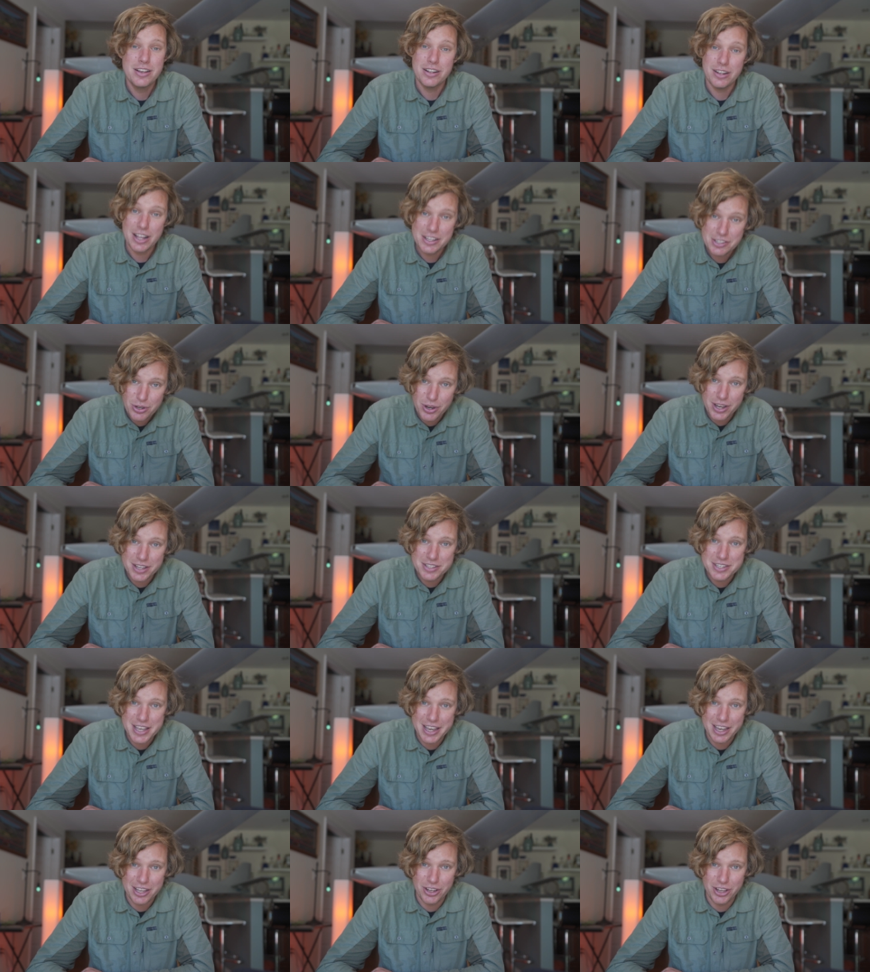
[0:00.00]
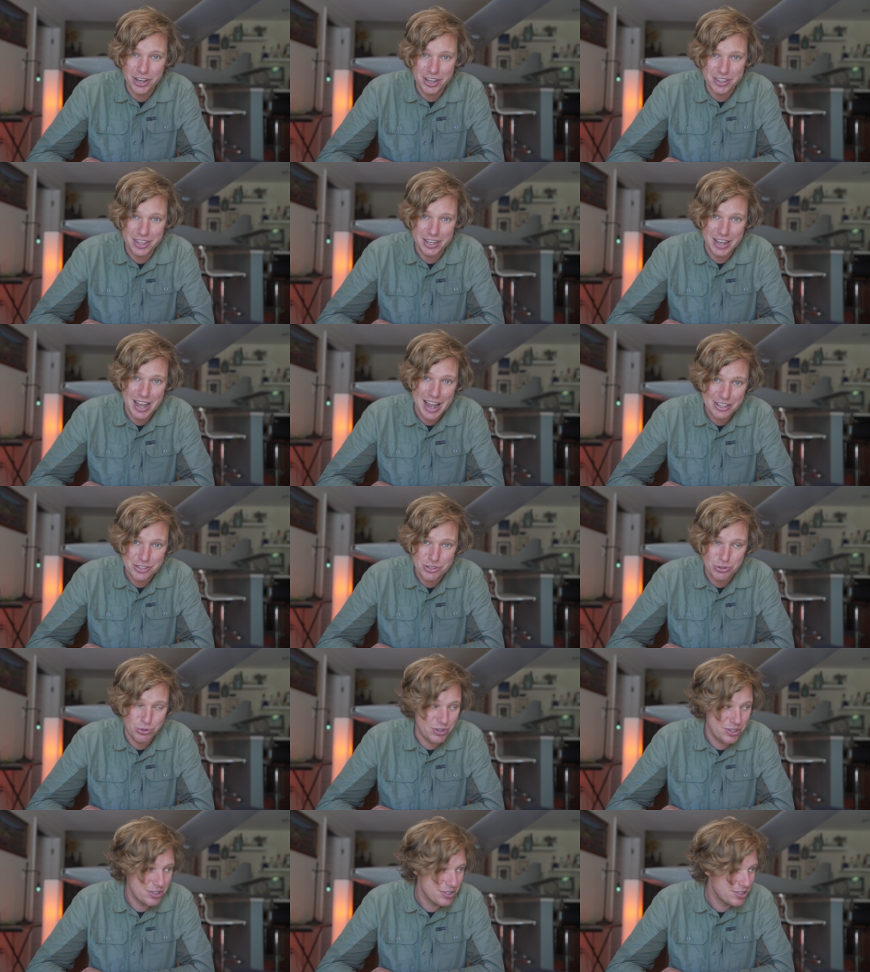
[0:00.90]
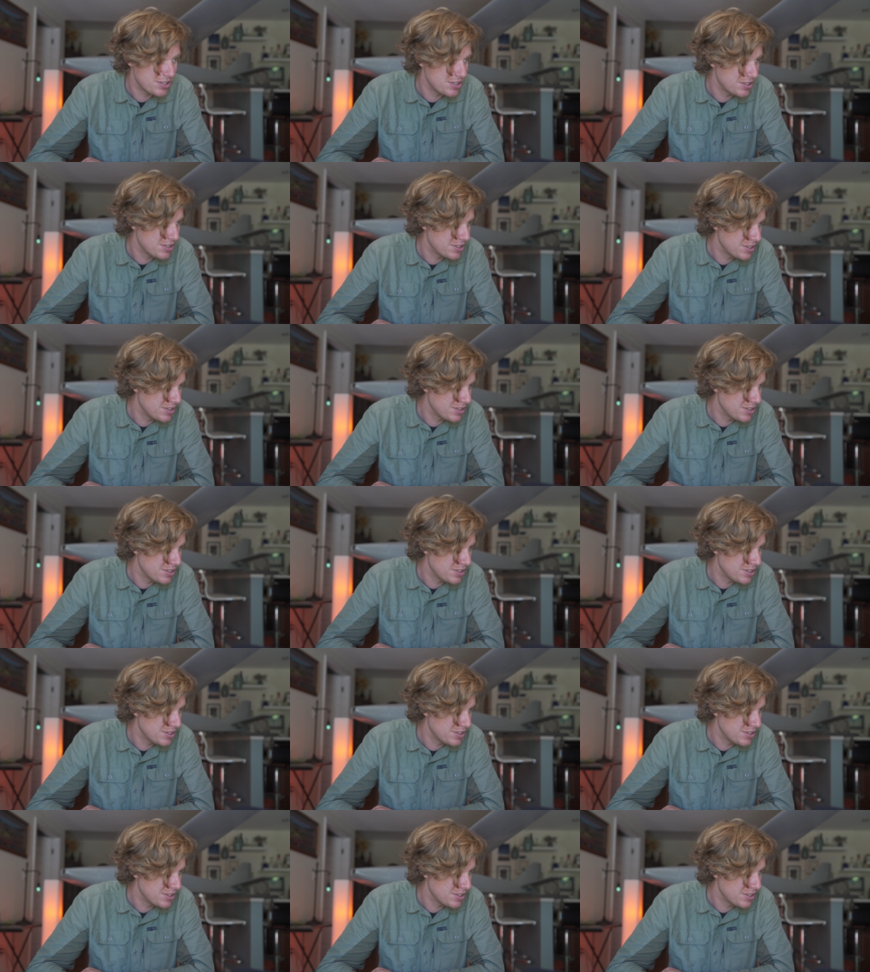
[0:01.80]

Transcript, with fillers: Let's go ahead and take a look at the contours.